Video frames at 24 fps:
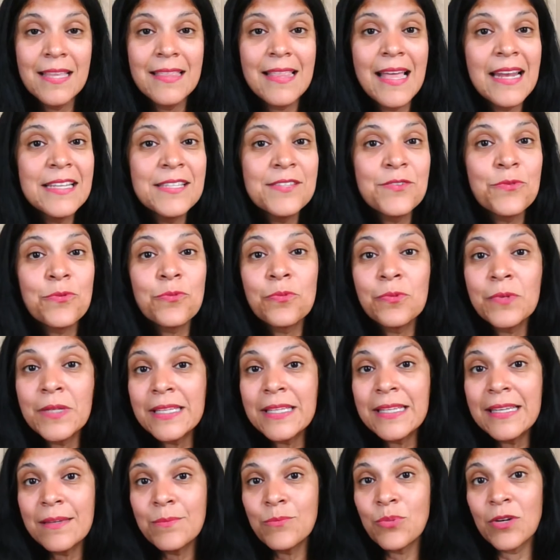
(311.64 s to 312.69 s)
That is a
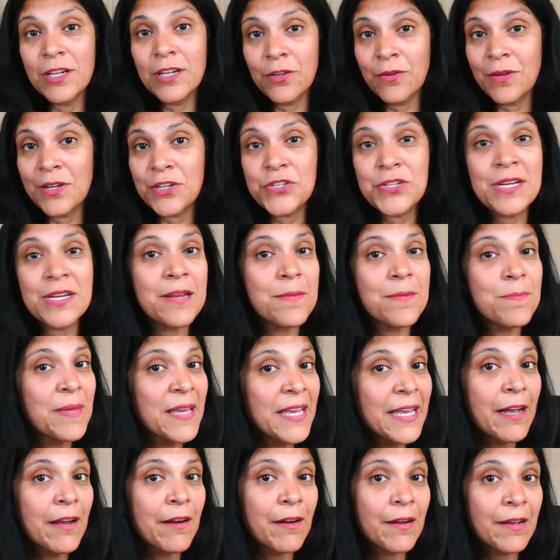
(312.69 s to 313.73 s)
really important question and a
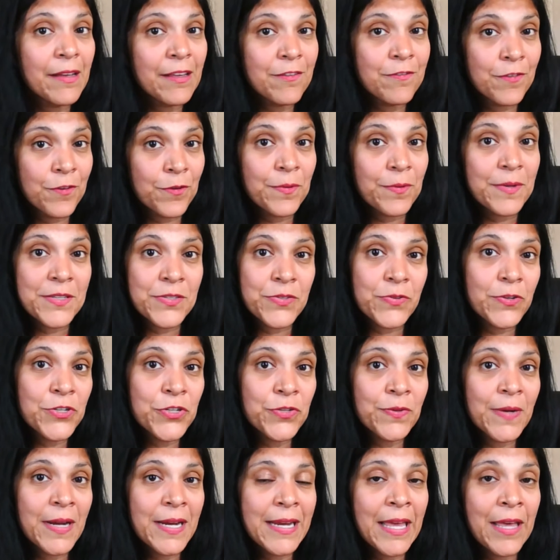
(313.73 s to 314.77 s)
big area for
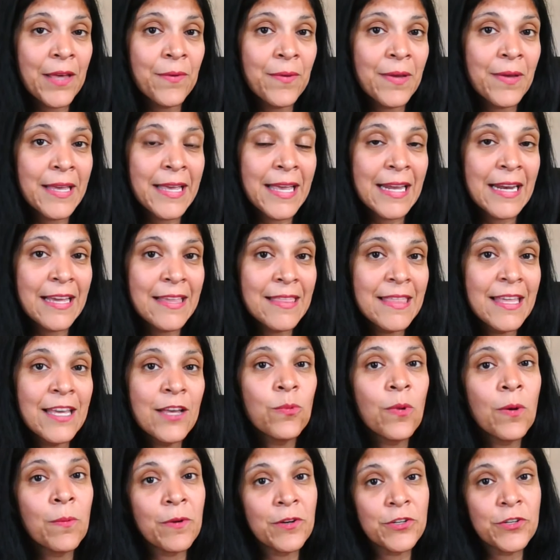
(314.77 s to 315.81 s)
research right now. Again, I think
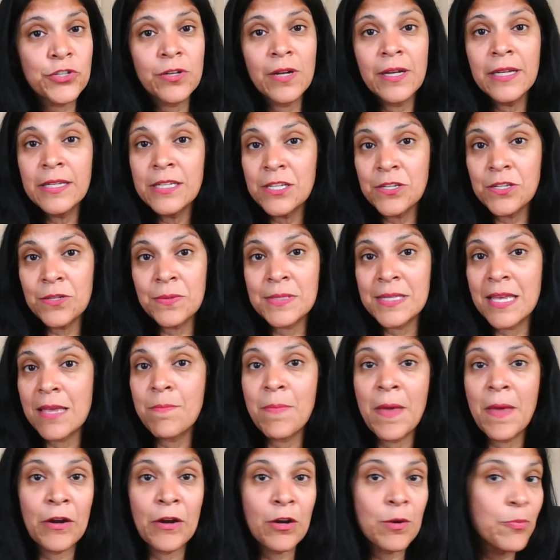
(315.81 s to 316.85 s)
what we're trying to do is
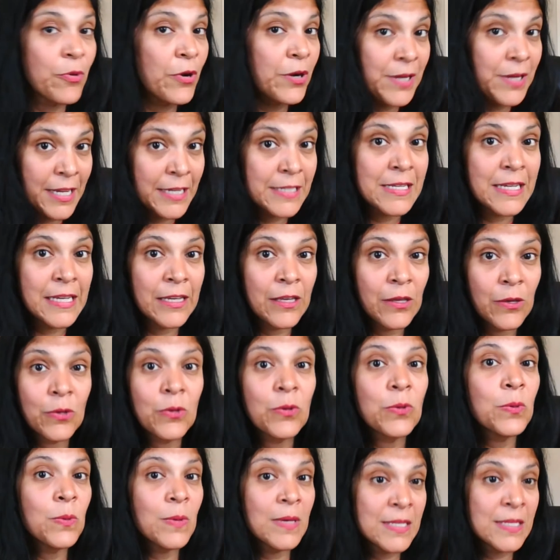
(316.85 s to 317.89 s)
get better at predicting
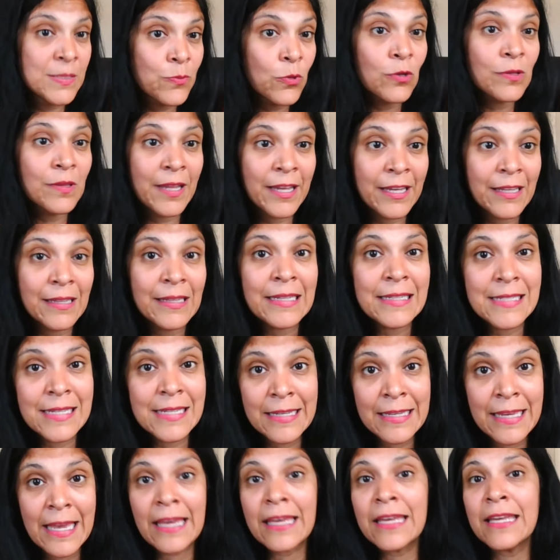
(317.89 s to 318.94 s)
who is more likely
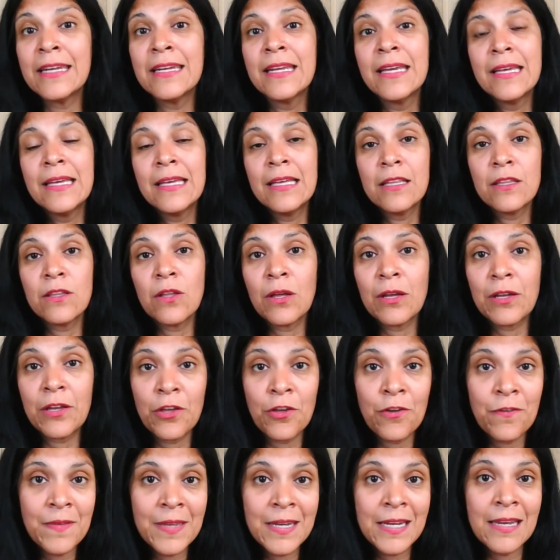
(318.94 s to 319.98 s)
to get long
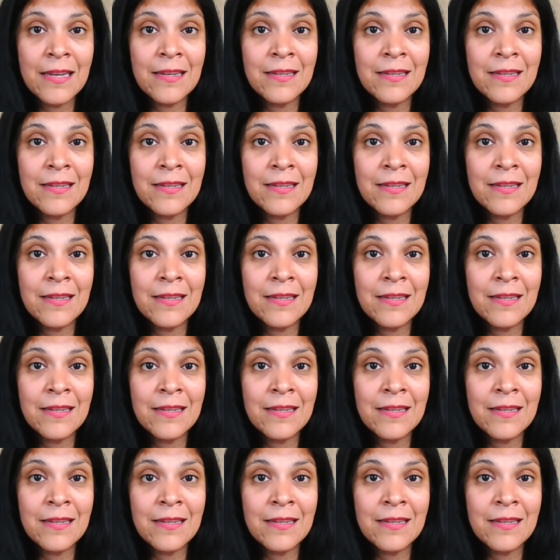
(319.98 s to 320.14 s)
COVID